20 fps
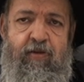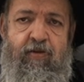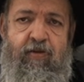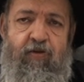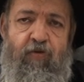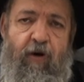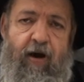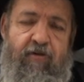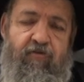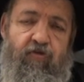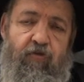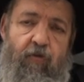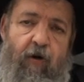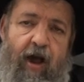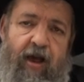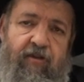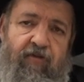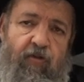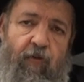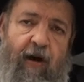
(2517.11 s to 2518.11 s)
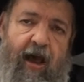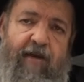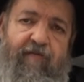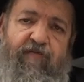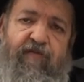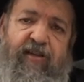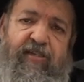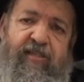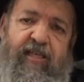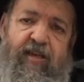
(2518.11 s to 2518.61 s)
Do, do, do I
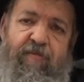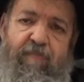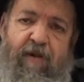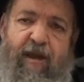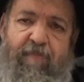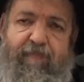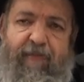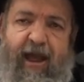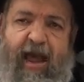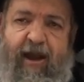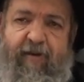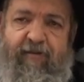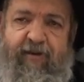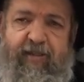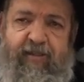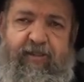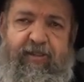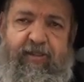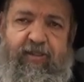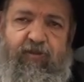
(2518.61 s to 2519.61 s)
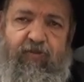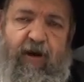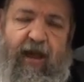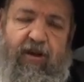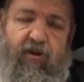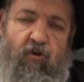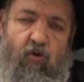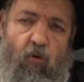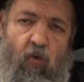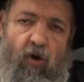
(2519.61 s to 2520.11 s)
visit my parents? Do
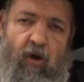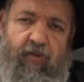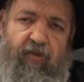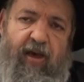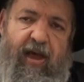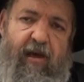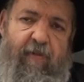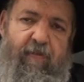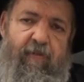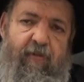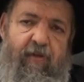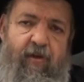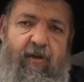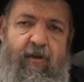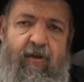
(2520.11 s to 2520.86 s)
I call them?